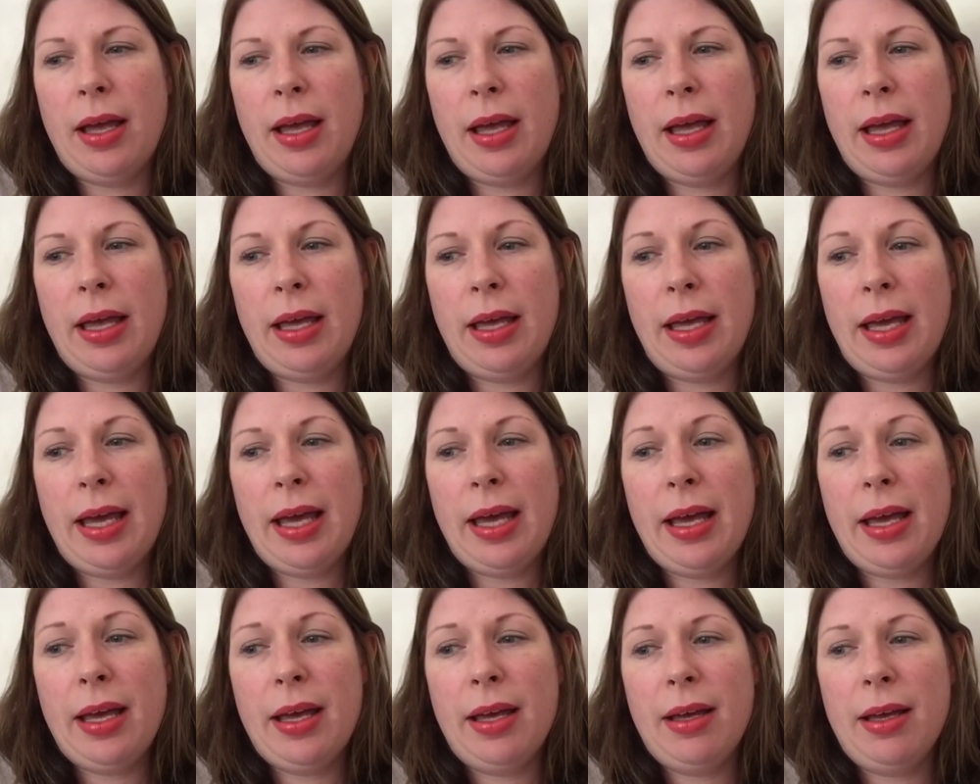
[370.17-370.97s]
it
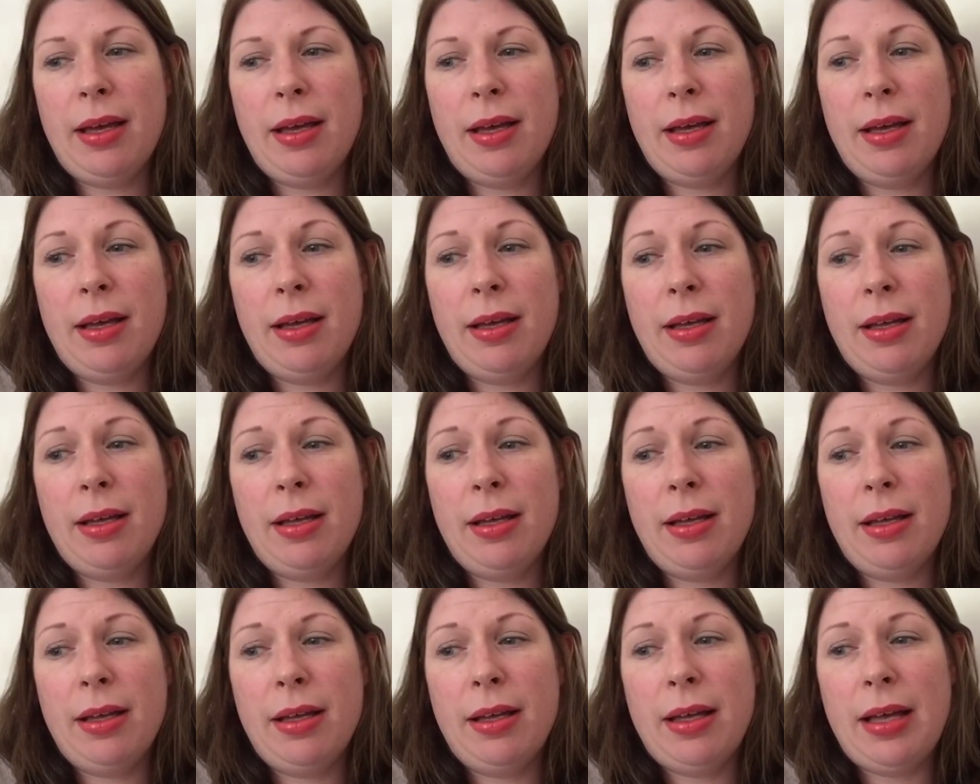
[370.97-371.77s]

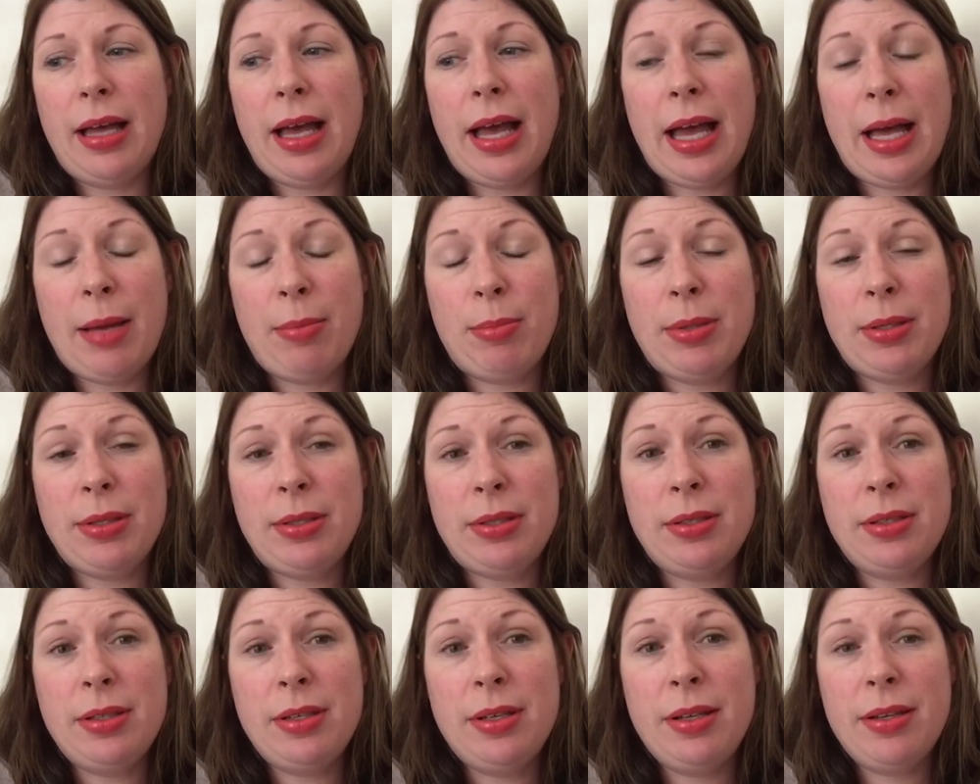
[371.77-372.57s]

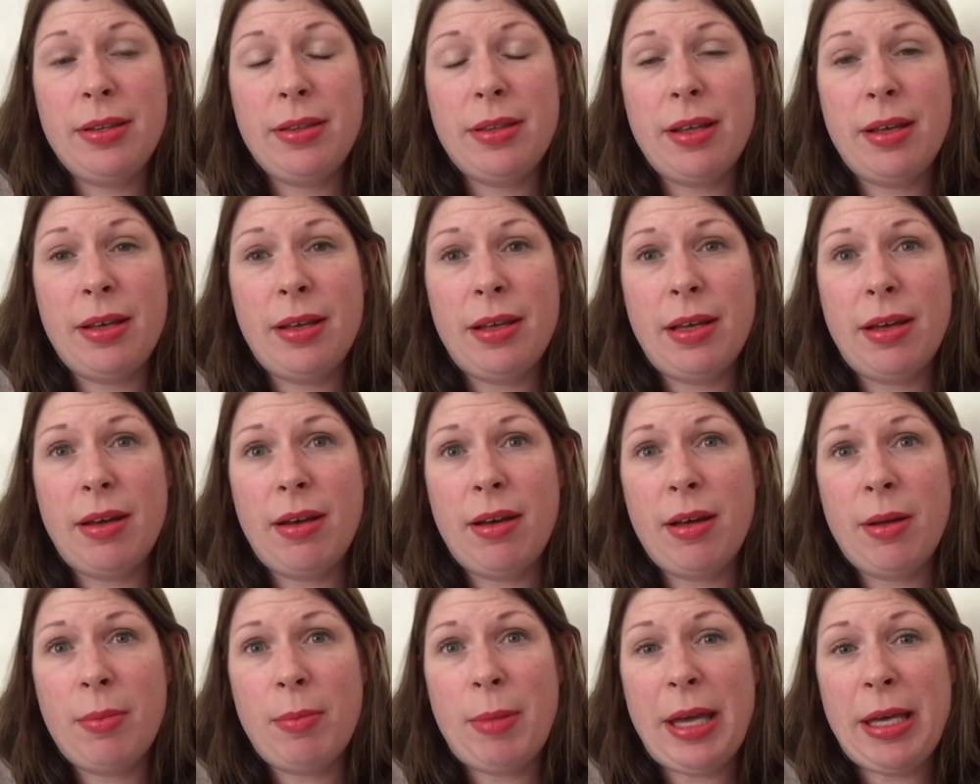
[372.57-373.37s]
happened that
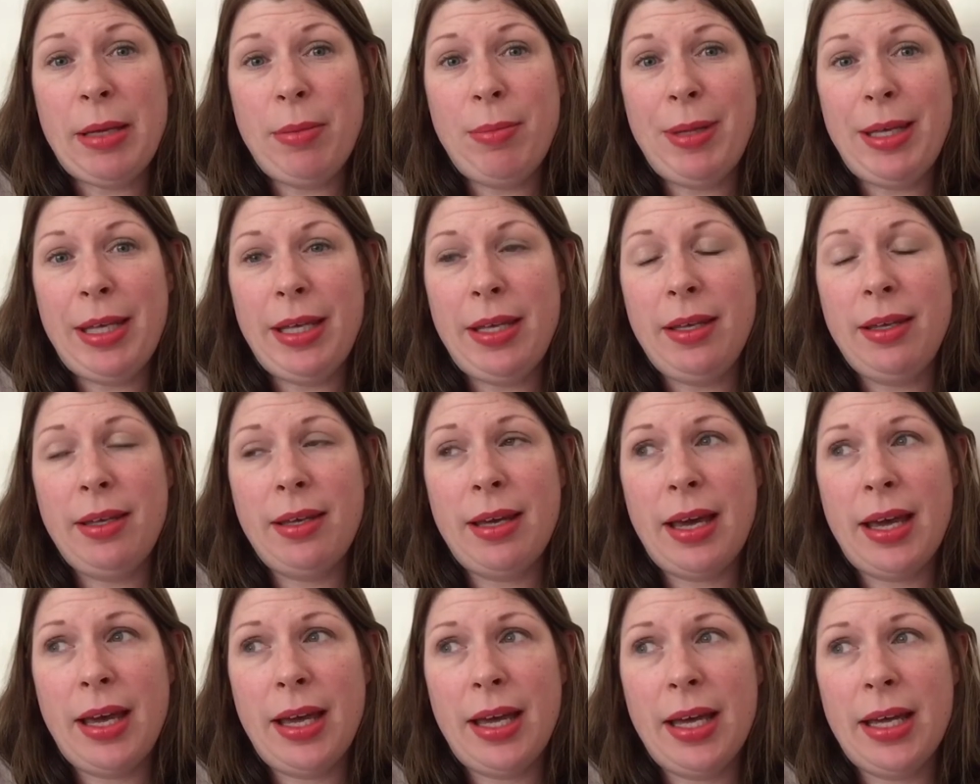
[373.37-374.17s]
our baby
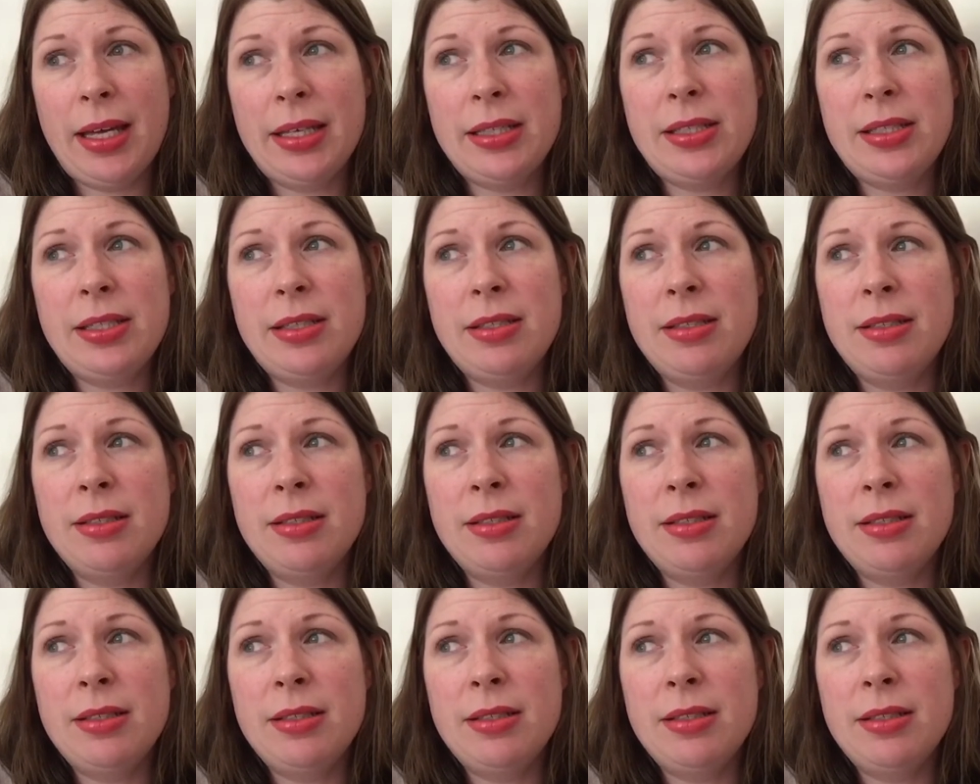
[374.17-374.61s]
had